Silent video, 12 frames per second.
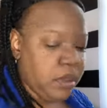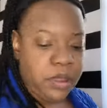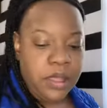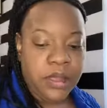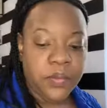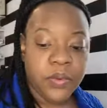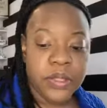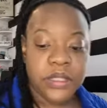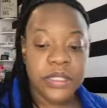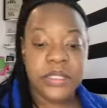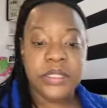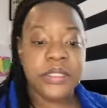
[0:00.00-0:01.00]
And with
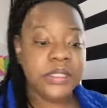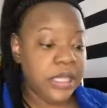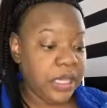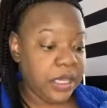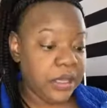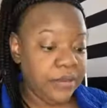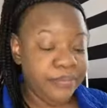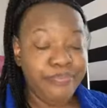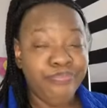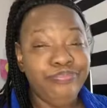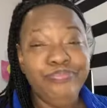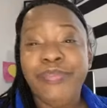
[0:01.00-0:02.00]
this tea,
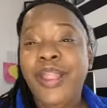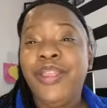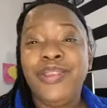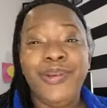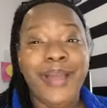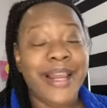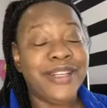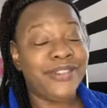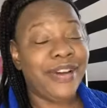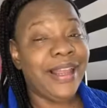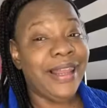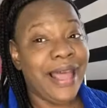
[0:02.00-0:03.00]
you got to
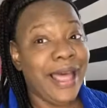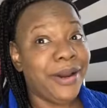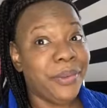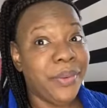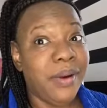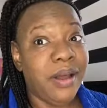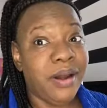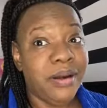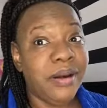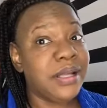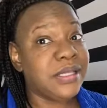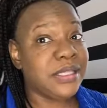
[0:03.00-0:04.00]
drink a lot of water
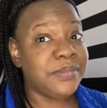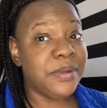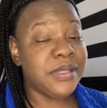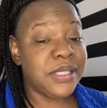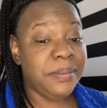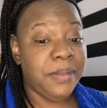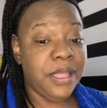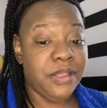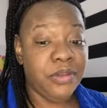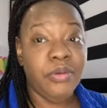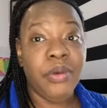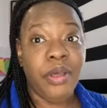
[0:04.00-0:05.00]
because it's supposed to make
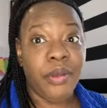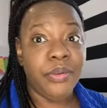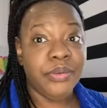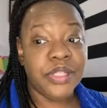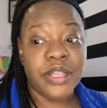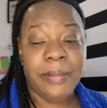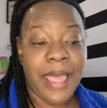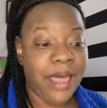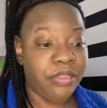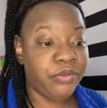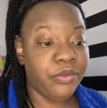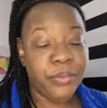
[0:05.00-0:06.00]
you go to the
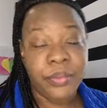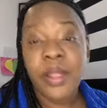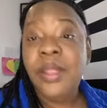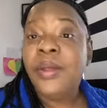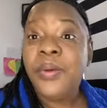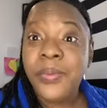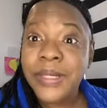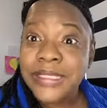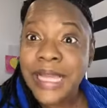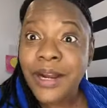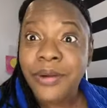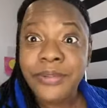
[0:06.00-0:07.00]
bathroom, which
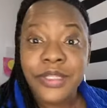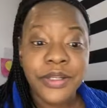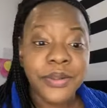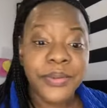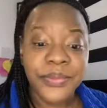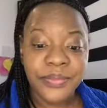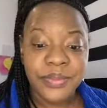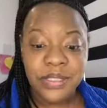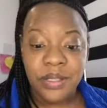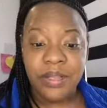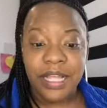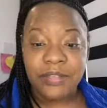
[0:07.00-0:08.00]
I don't do.
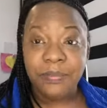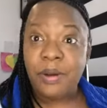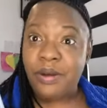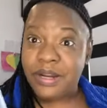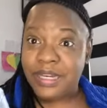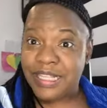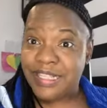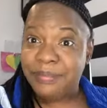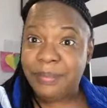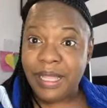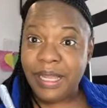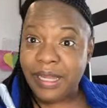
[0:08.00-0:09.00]
So that's part of this
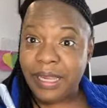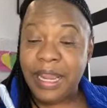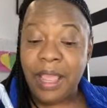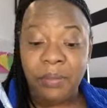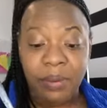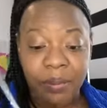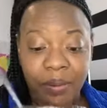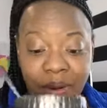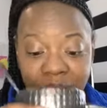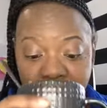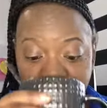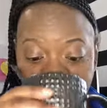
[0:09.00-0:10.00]
belly that we
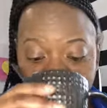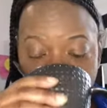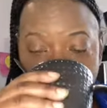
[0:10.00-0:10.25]
working on.